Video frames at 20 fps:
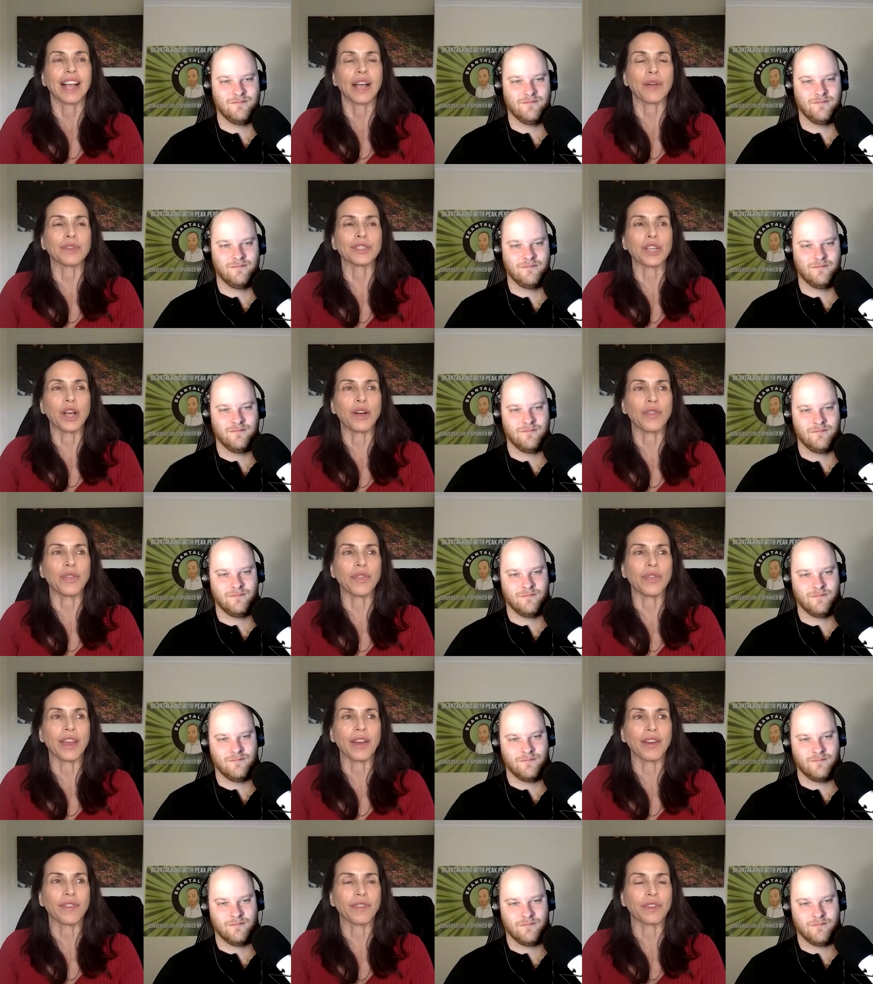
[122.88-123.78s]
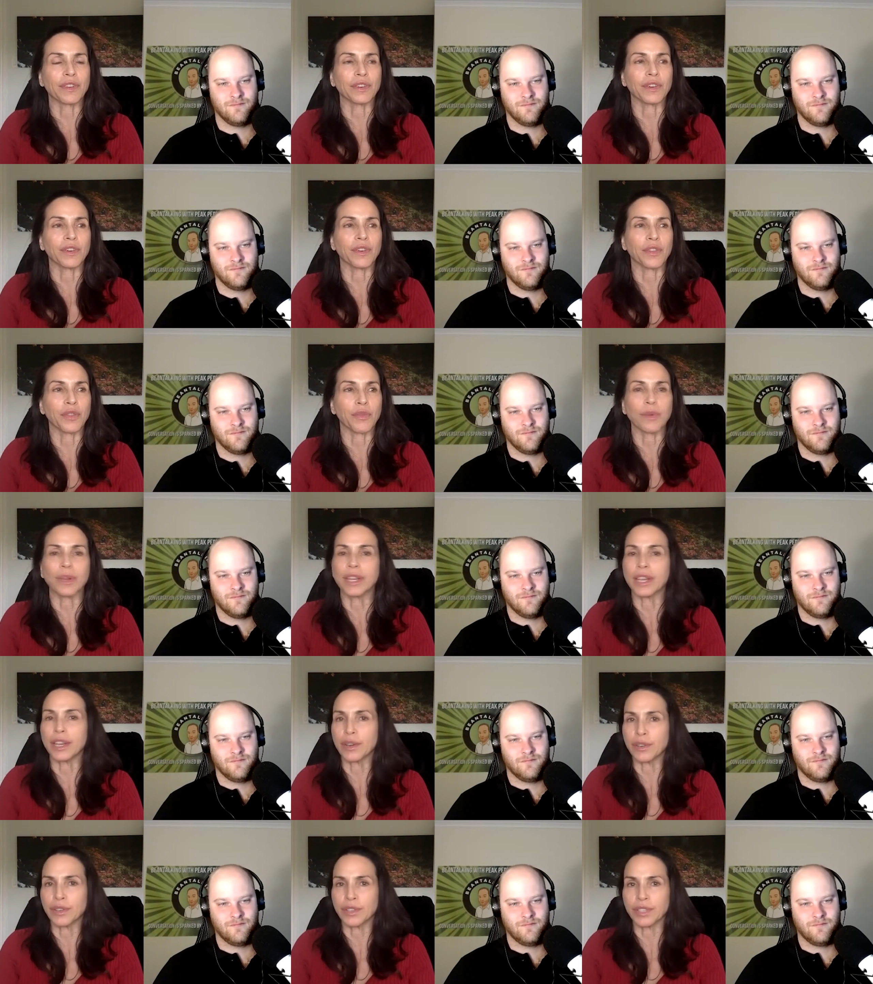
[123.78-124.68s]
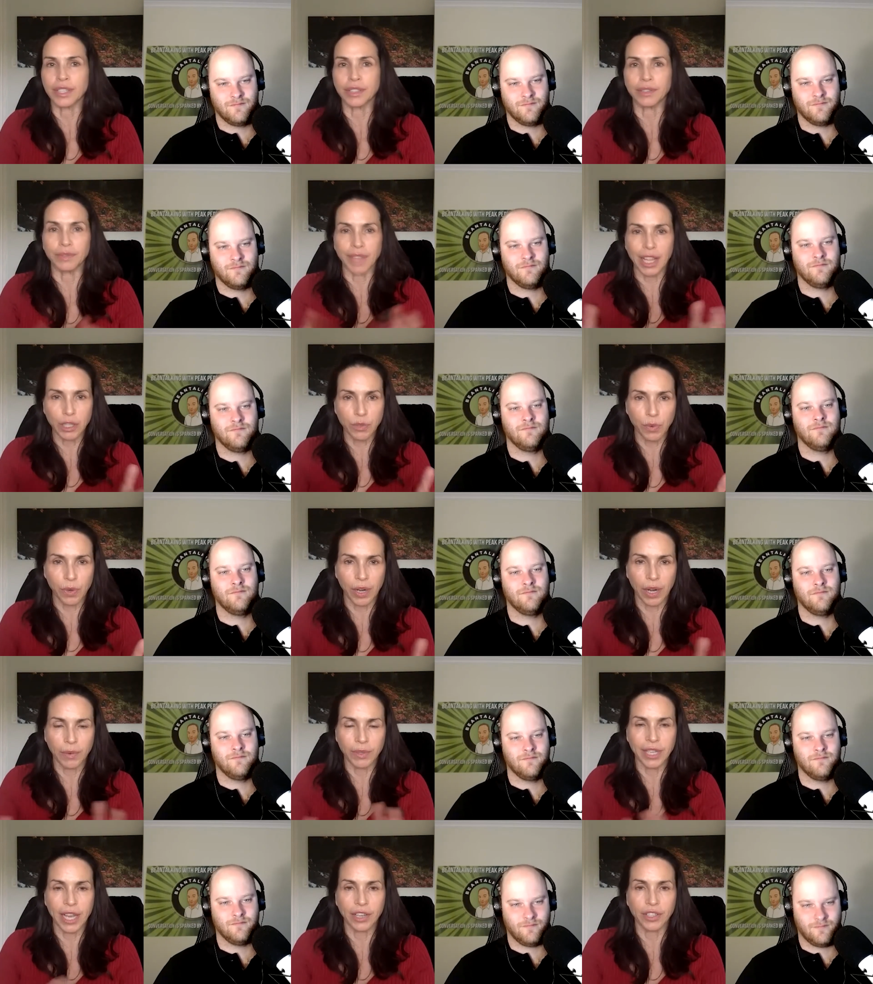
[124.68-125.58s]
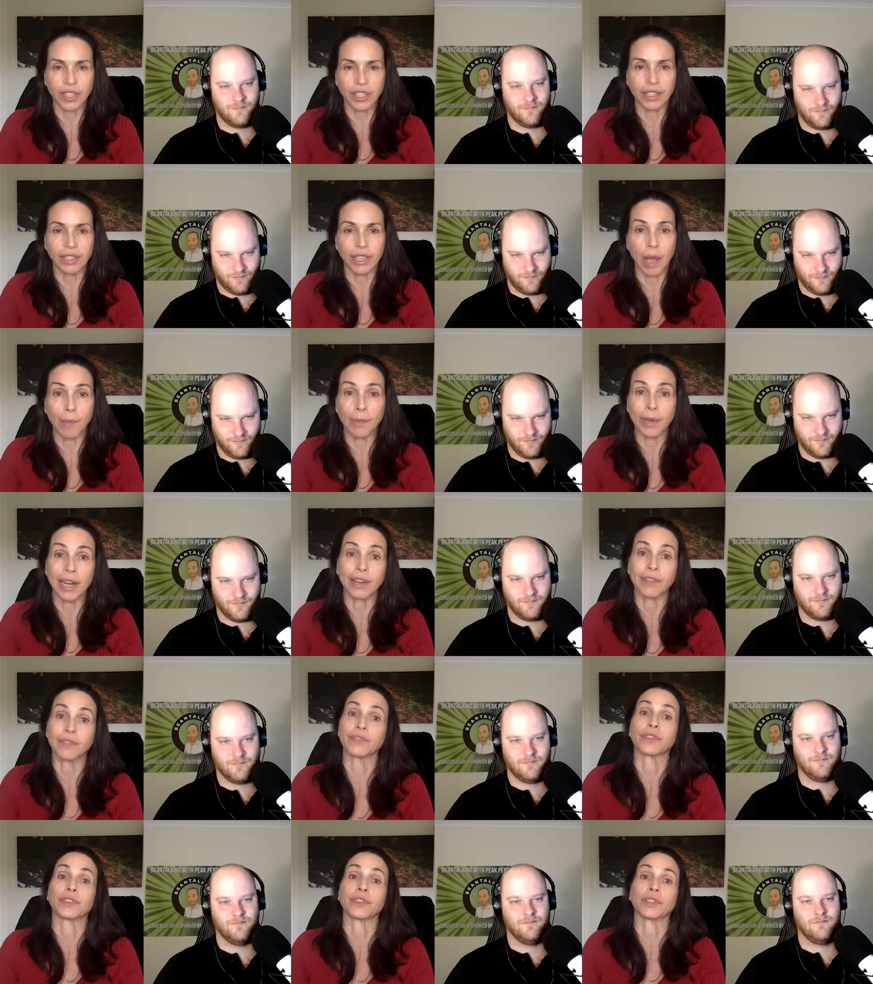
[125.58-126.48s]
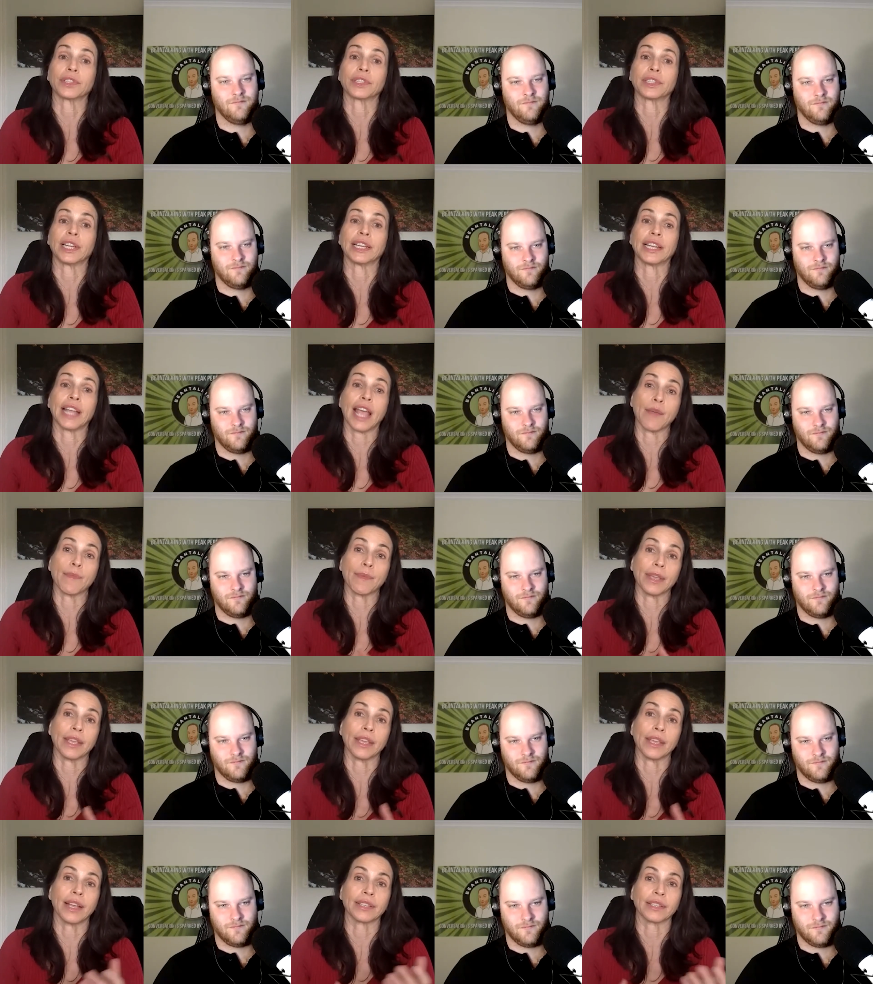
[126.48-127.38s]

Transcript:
Speaker 1: was on there for 3 years, and that's where I was actually nominated for an Emmy